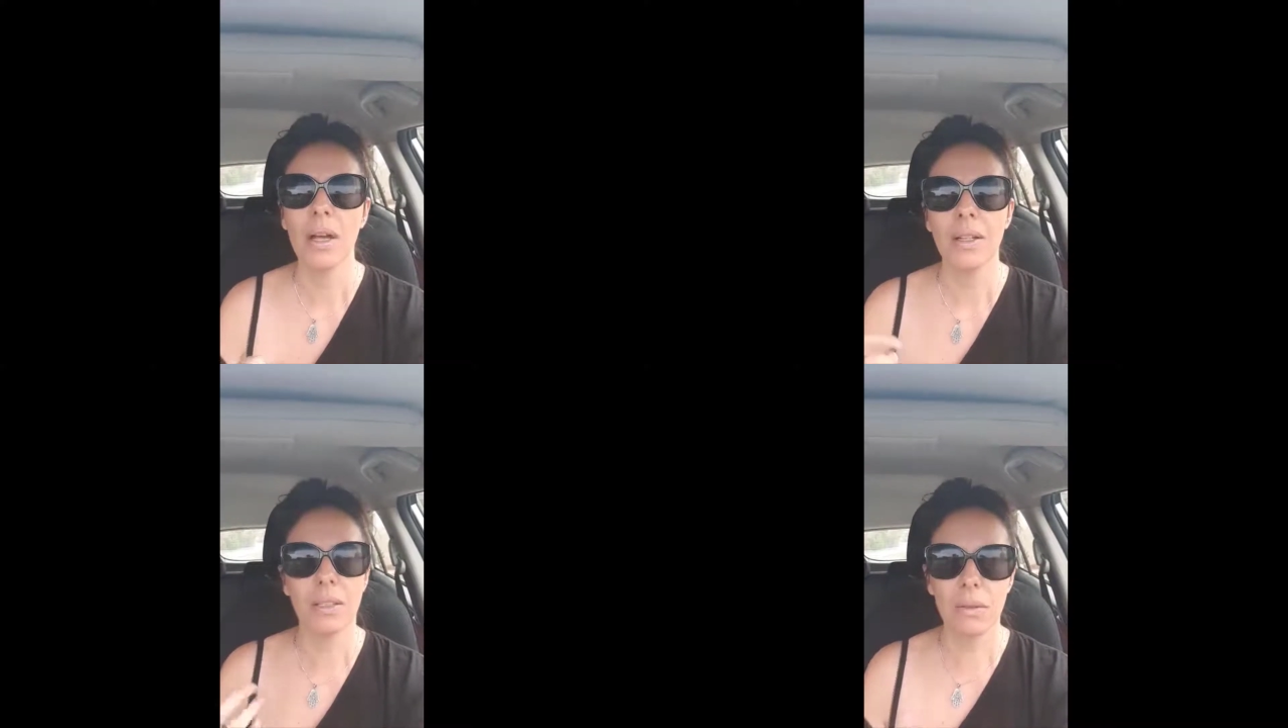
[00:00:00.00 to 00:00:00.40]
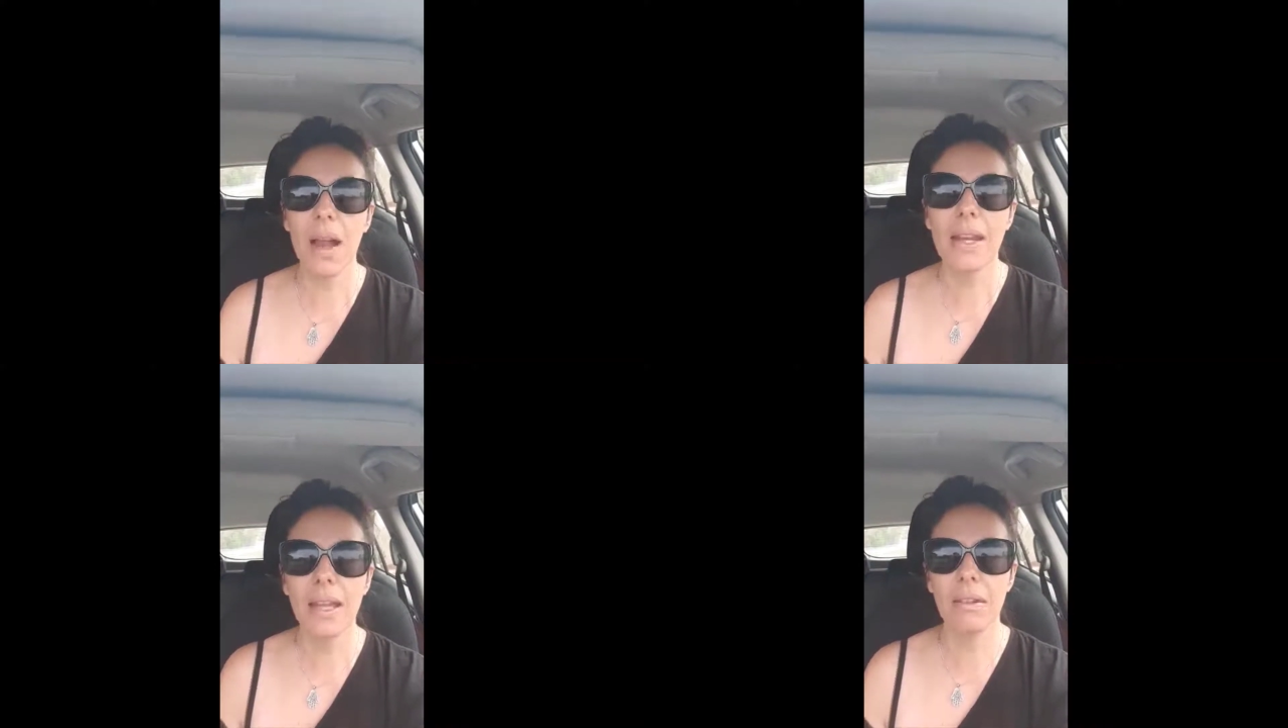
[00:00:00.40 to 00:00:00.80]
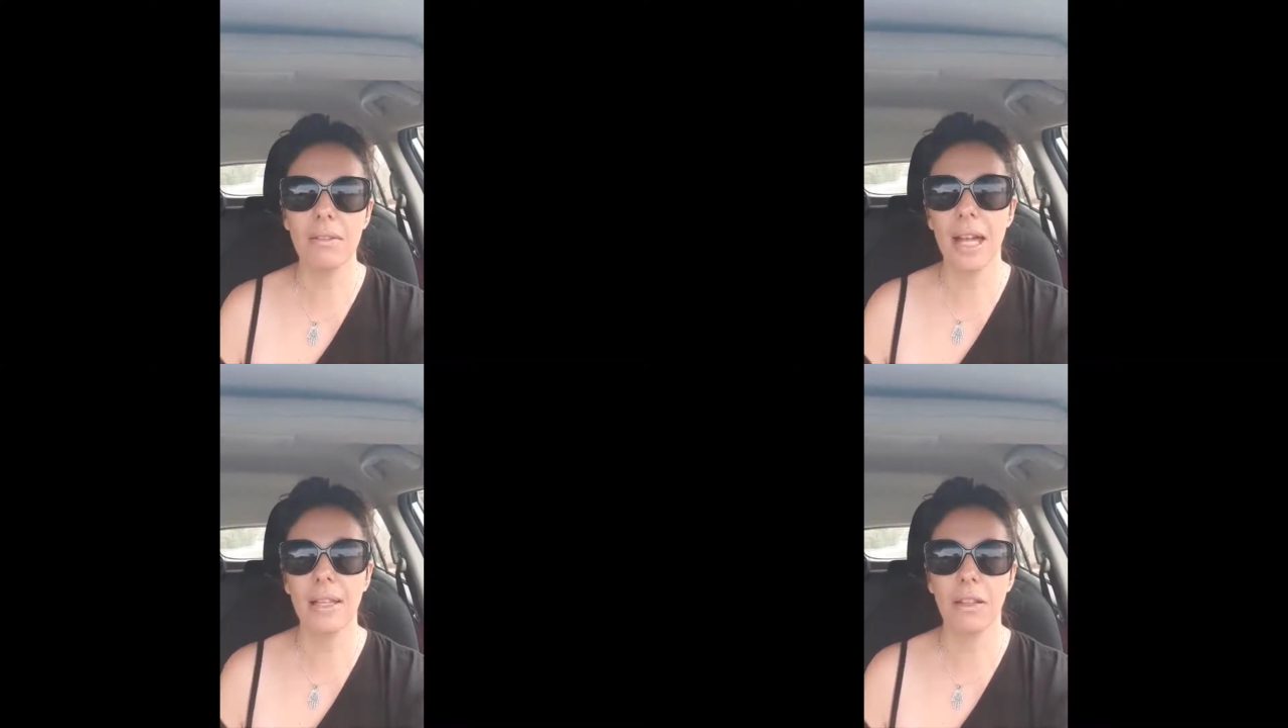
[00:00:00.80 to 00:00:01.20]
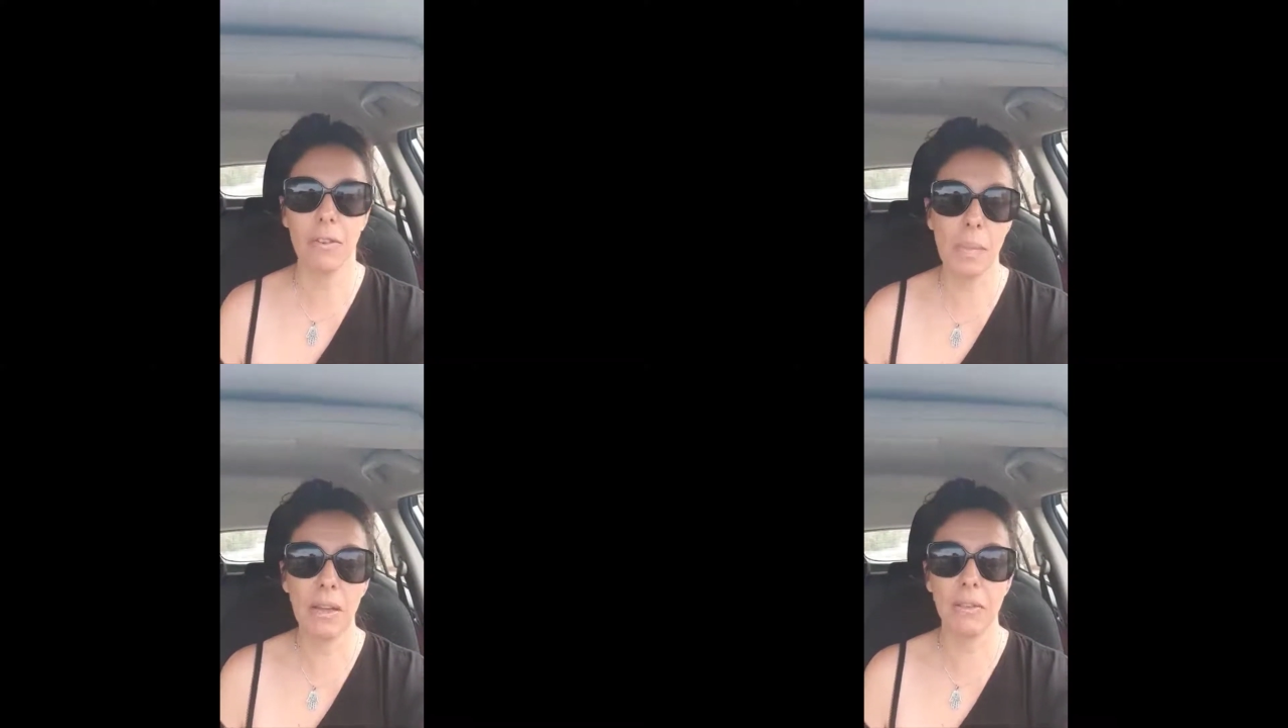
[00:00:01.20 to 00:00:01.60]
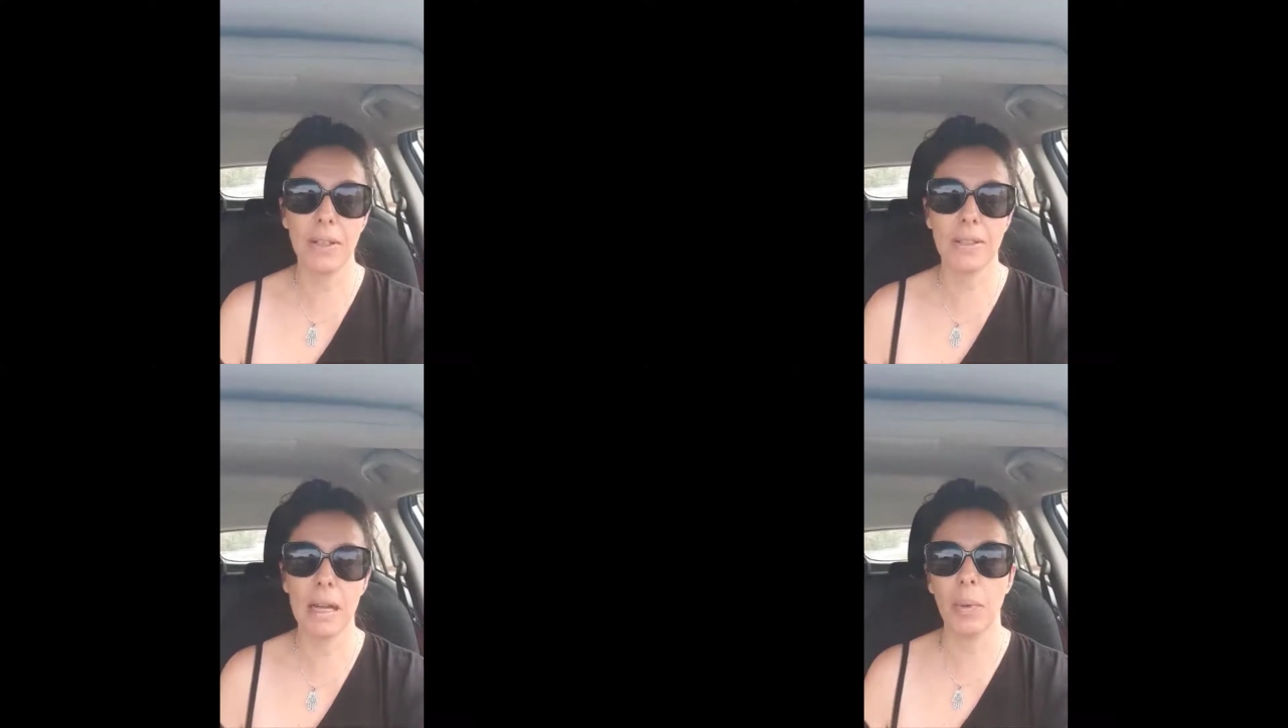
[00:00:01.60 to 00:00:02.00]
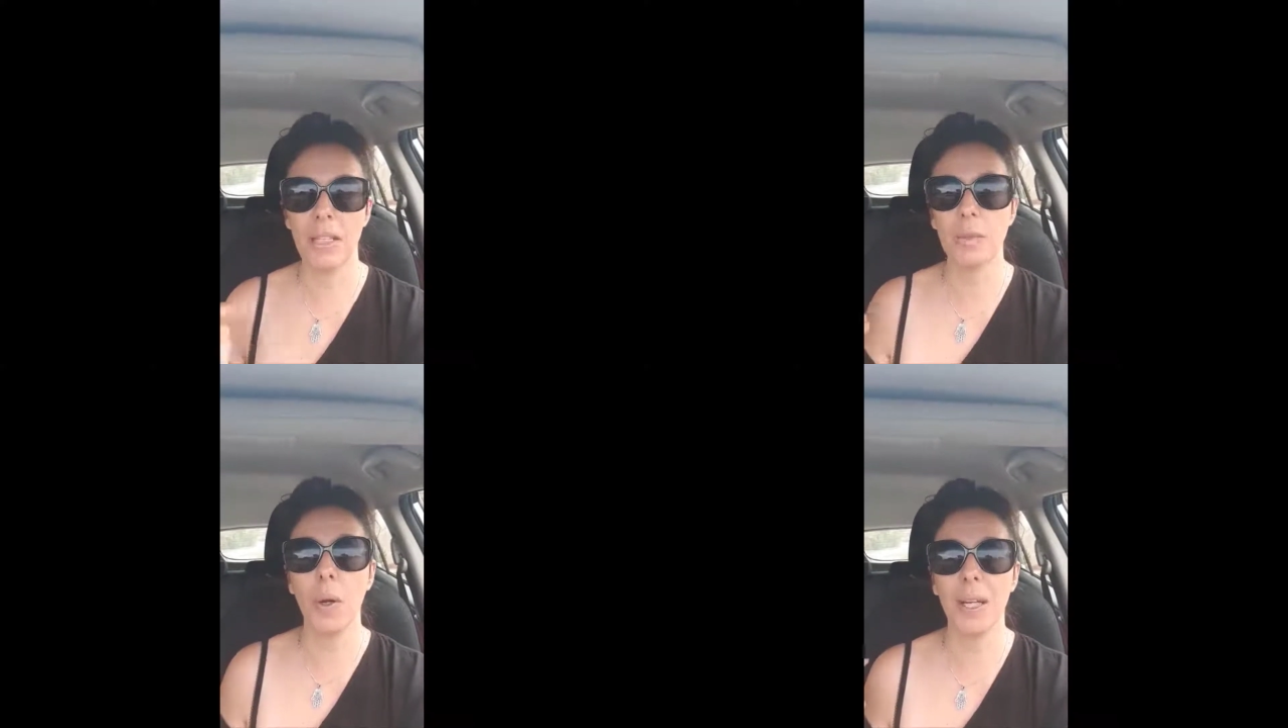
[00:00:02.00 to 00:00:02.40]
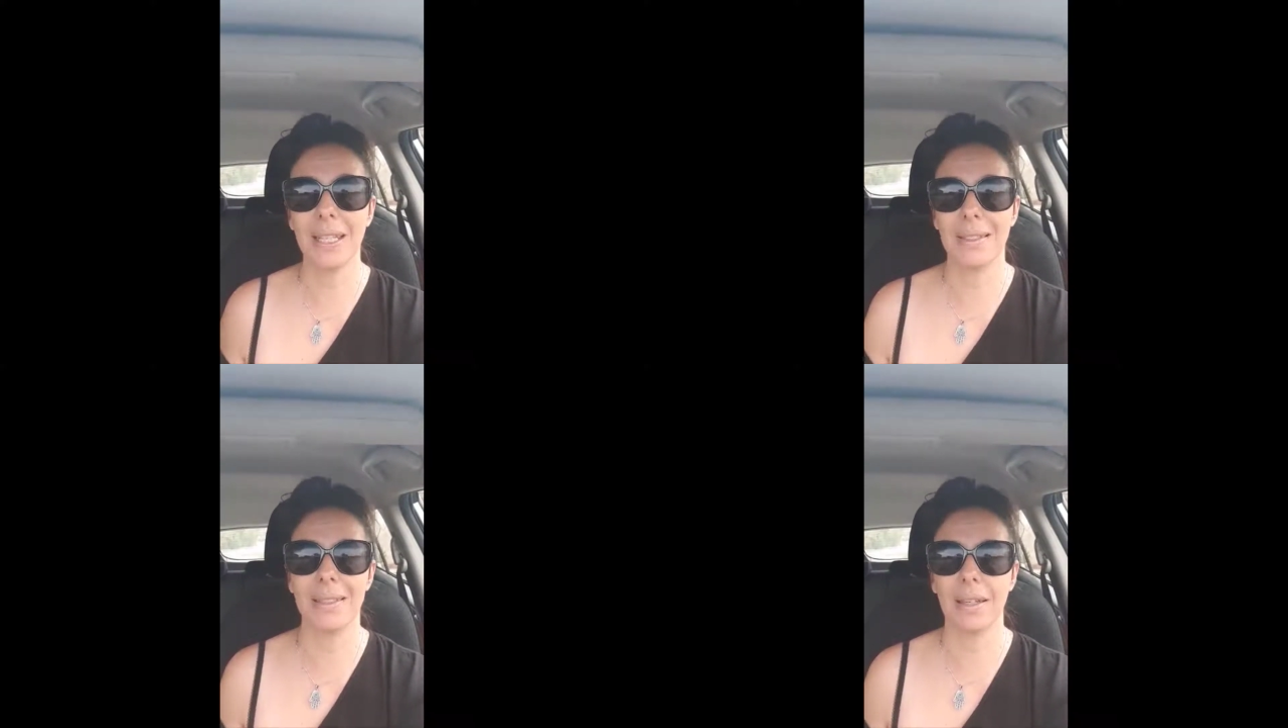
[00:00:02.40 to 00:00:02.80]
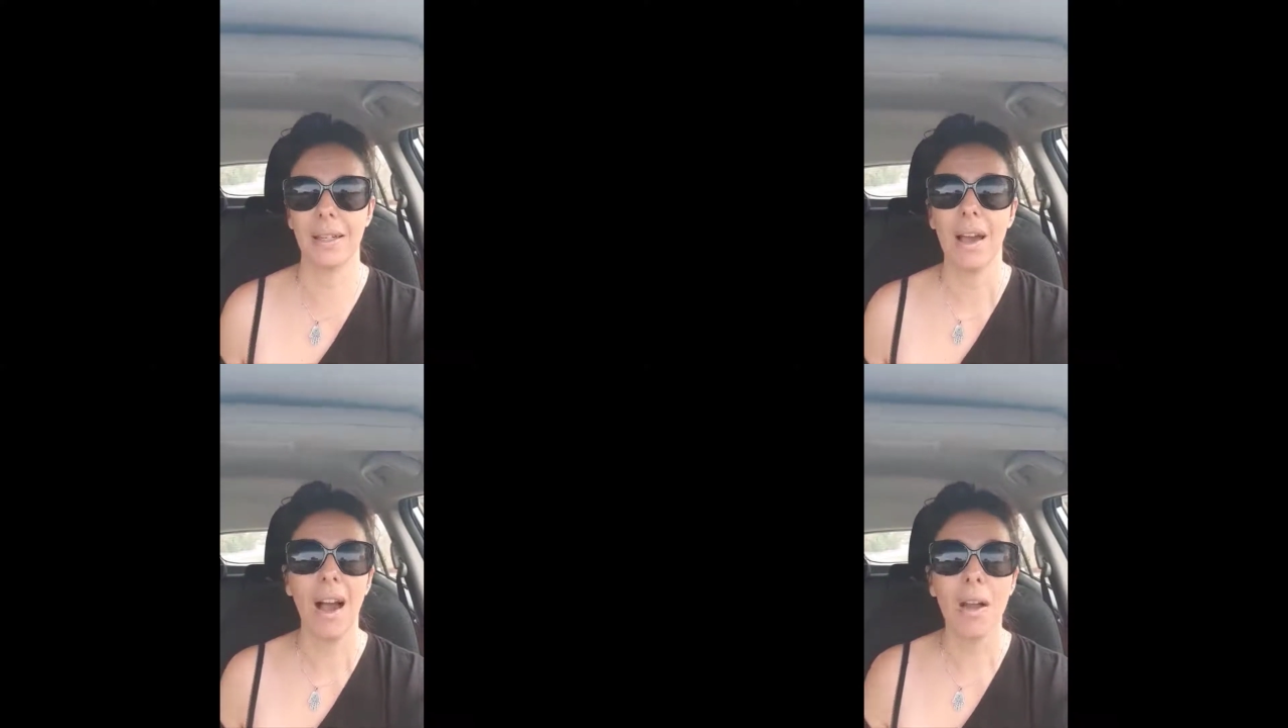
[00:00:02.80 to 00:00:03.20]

So right now, the reality for me, for example, is Bodhi is sick.